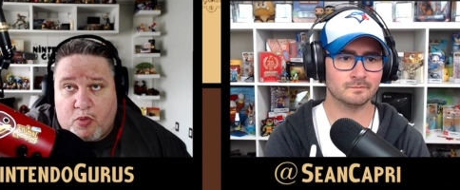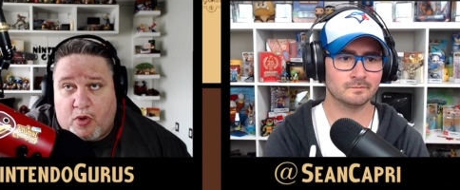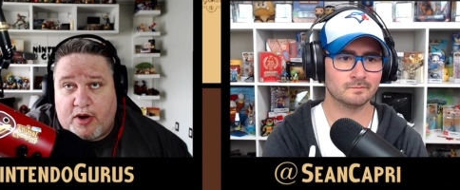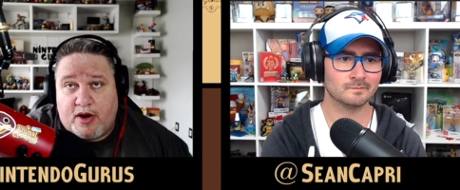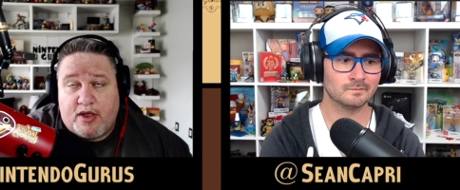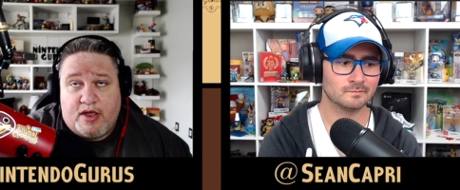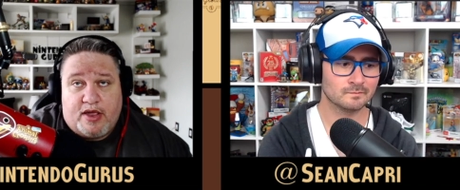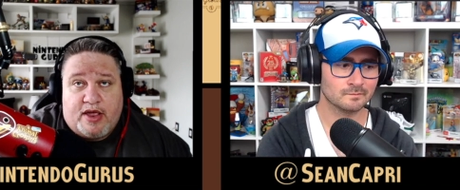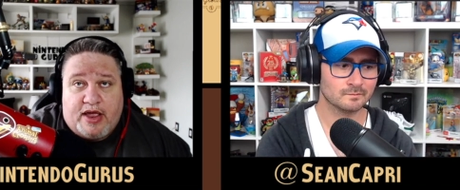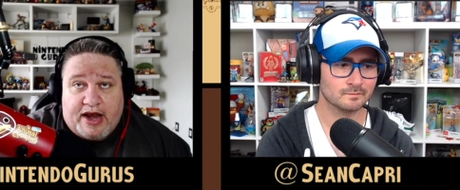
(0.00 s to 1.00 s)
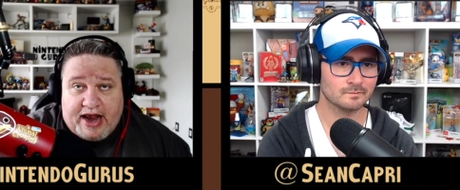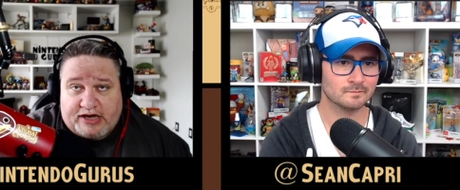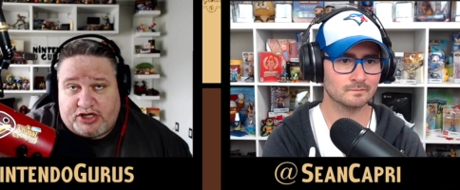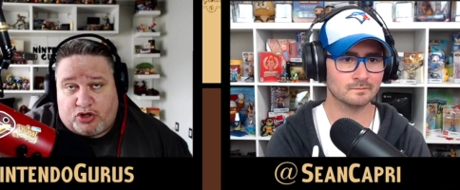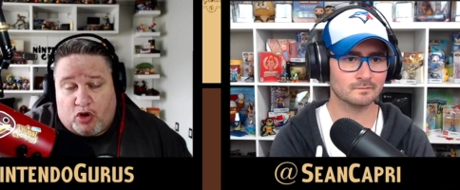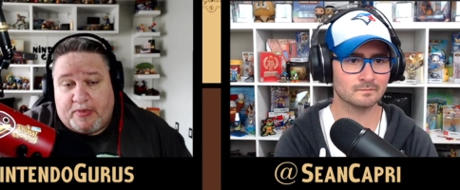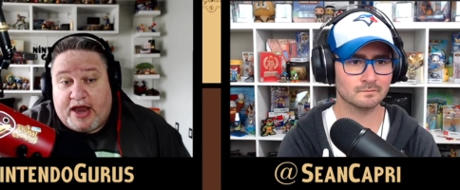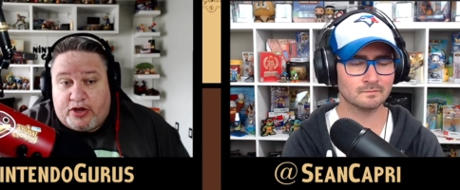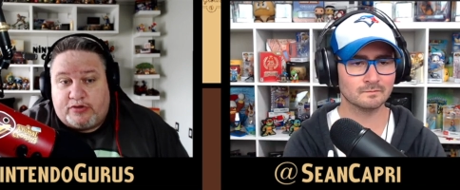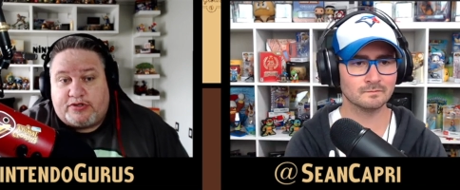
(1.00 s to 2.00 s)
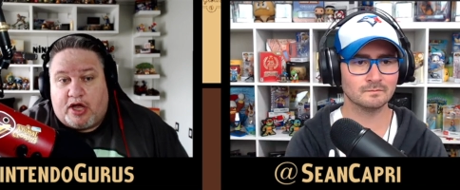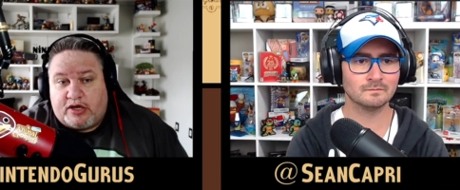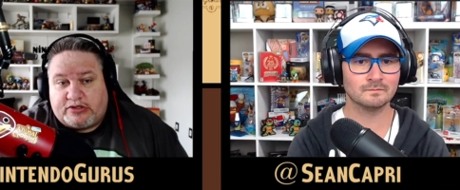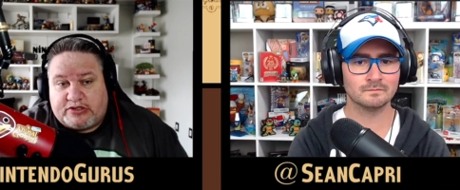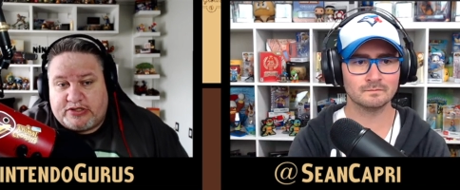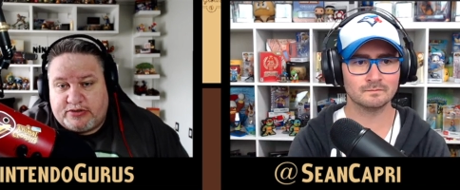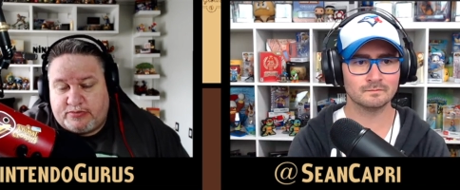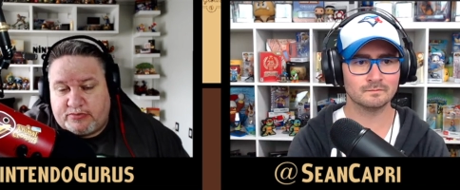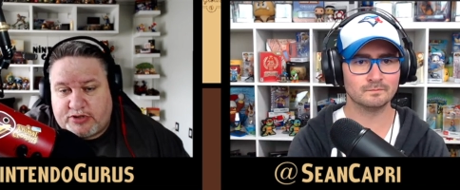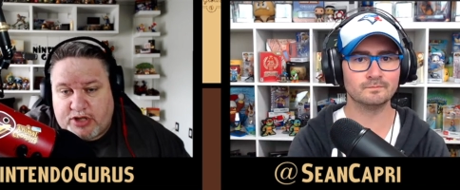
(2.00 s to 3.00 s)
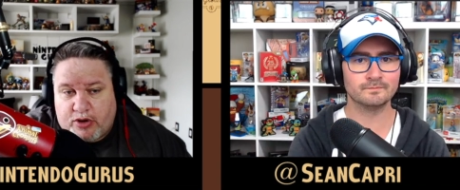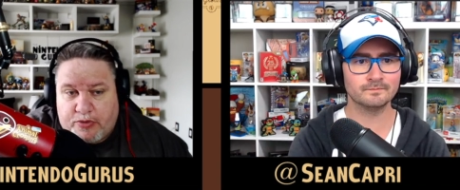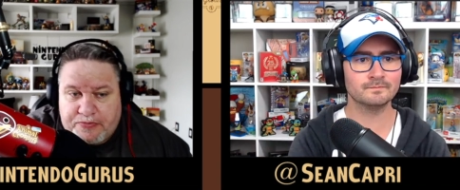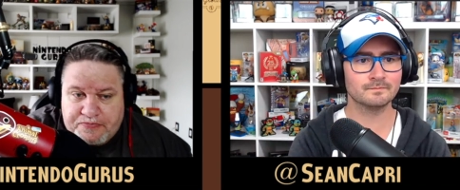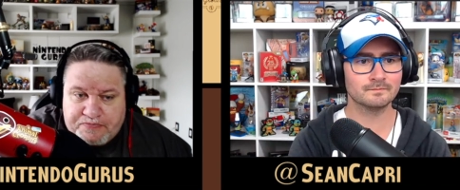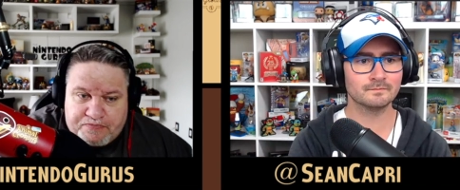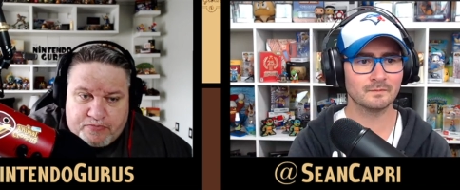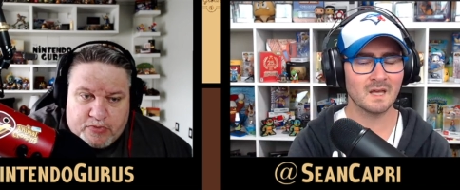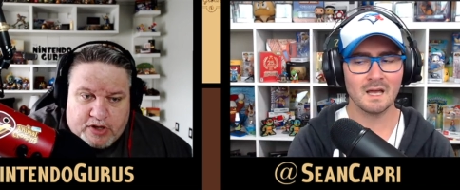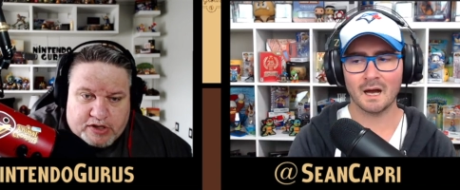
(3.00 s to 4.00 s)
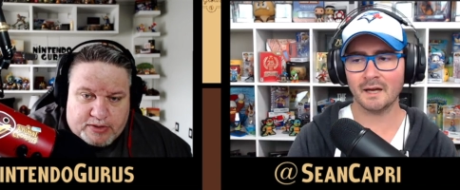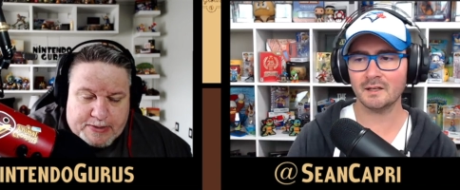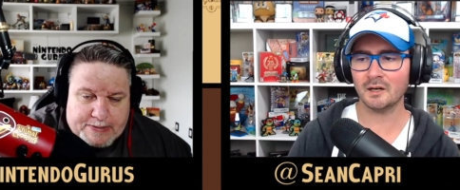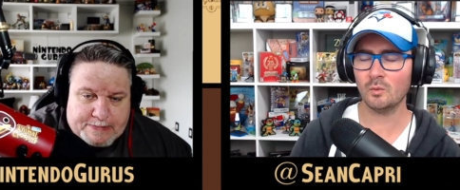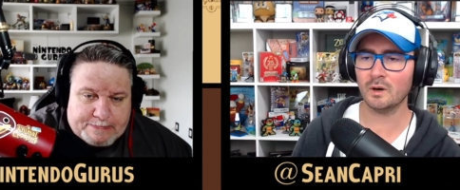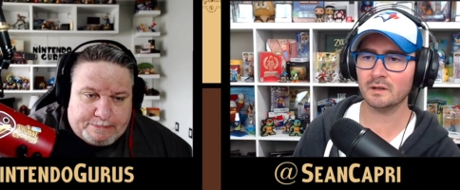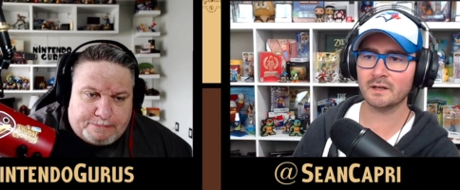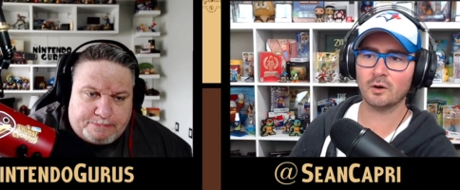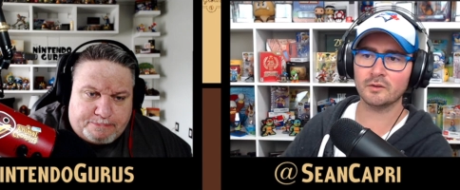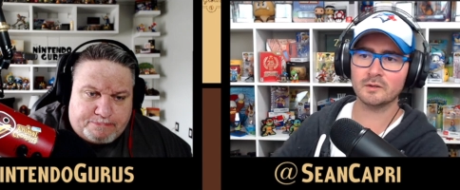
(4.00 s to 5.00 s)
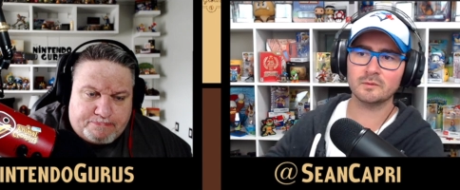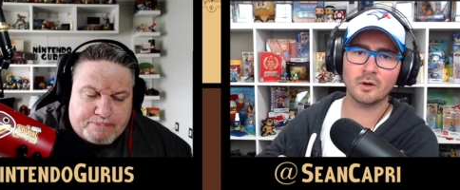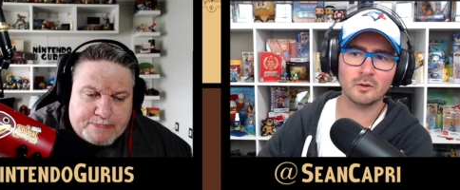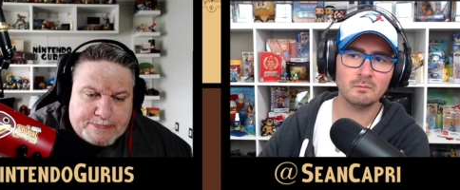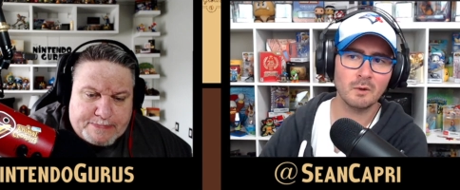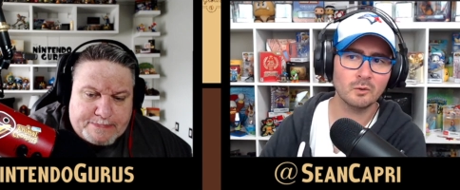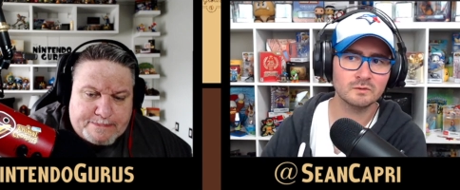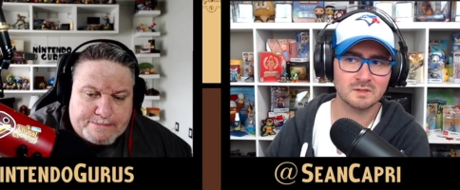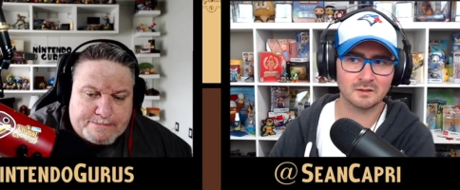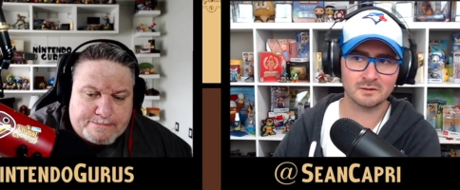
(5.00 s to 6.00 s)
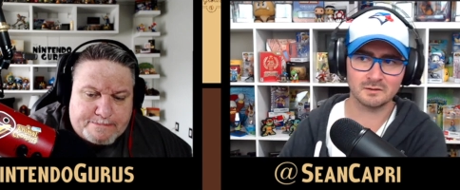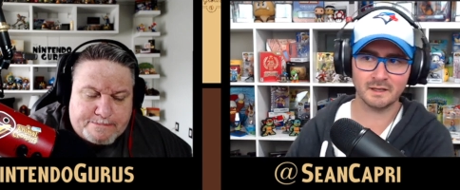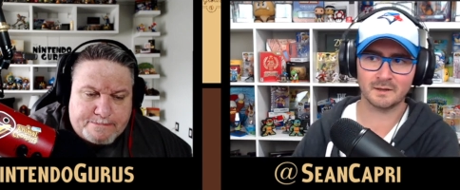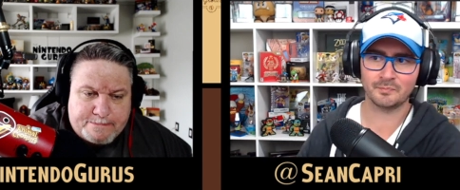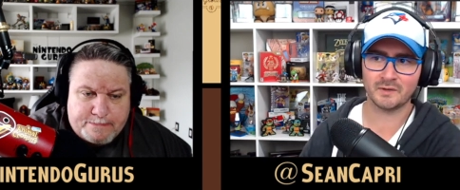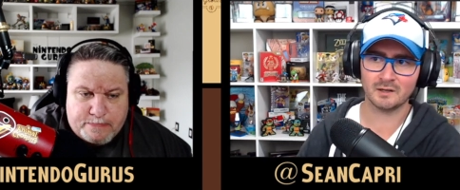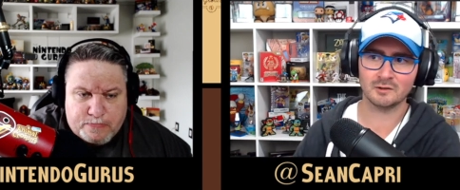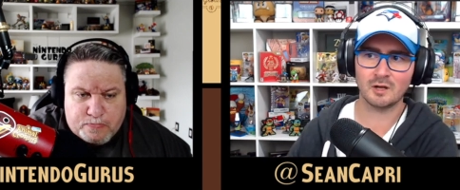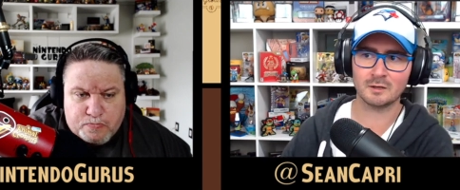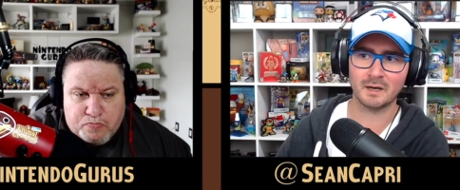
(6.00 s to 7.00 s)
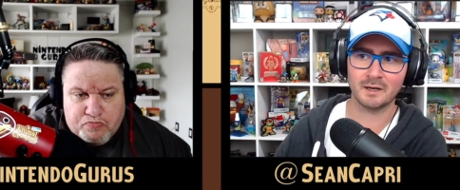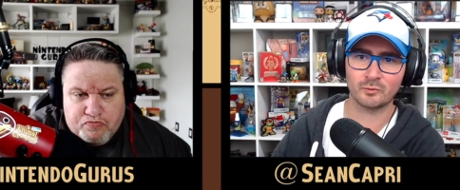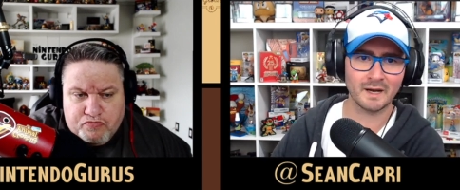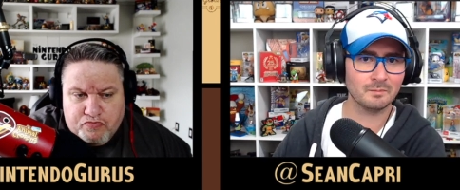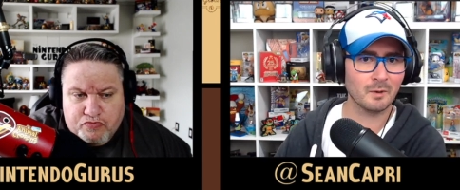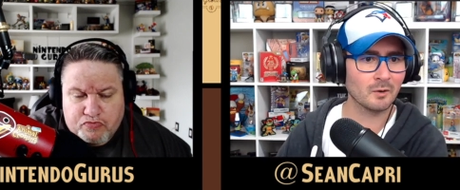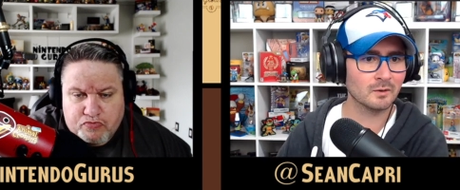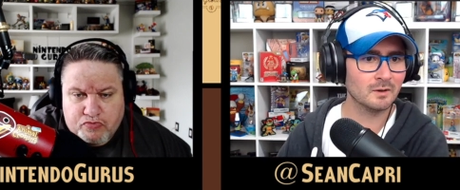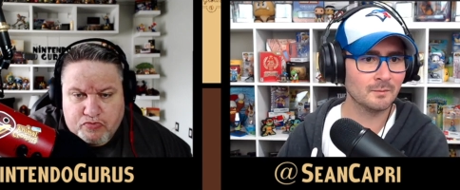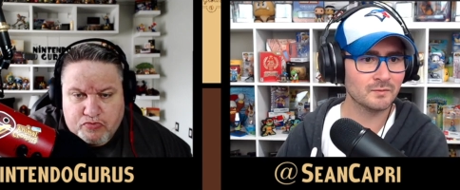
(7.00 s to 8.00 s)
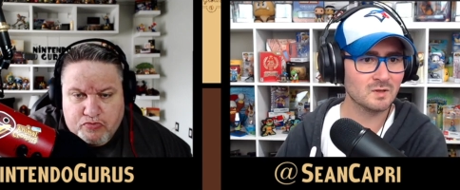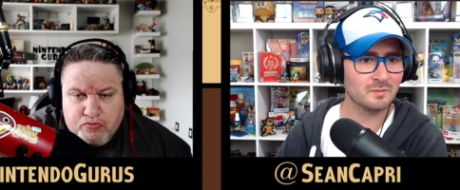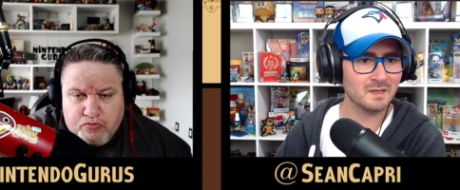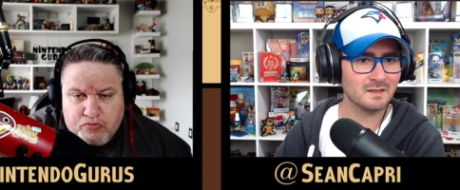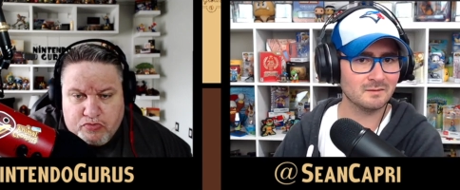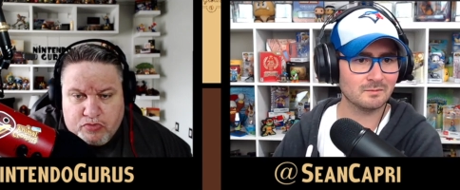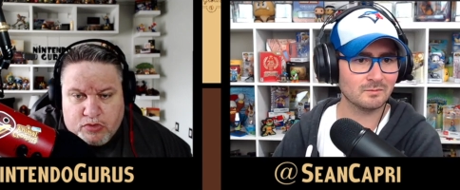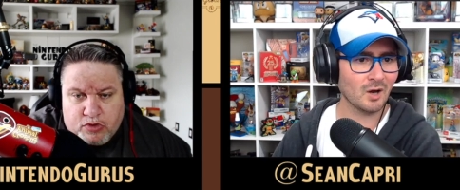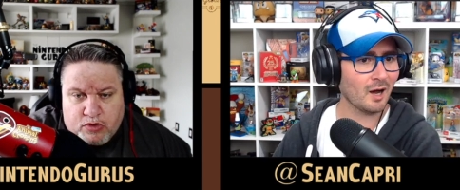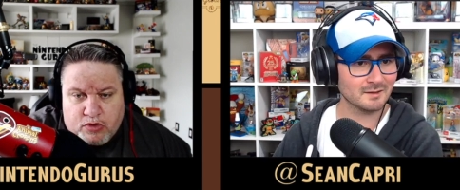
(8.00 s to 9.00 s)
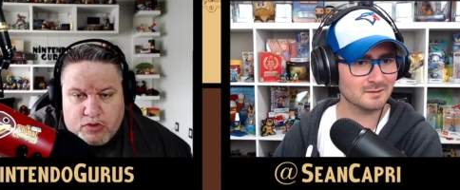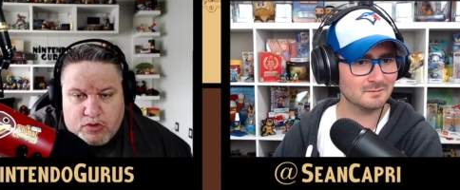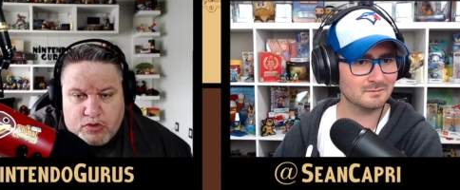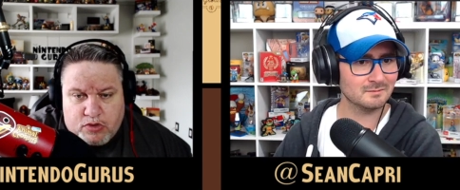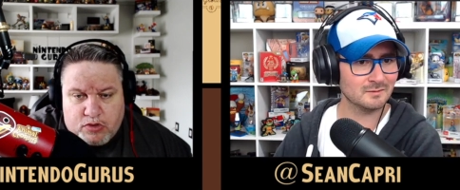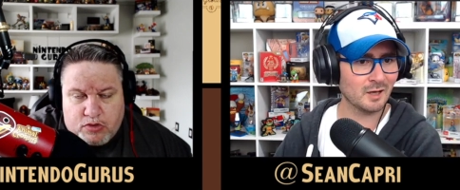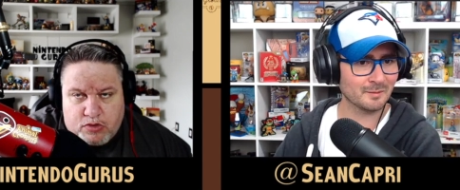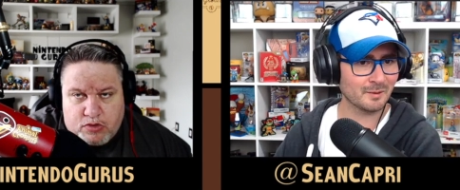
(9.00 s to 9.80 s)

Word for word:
Speaker 1: one, and it actually taught me how to use guns. So. Mm-hmm.
Speaker 2: I kind of want like all the all the modes that are like kind of locked behind rank mode to be not locked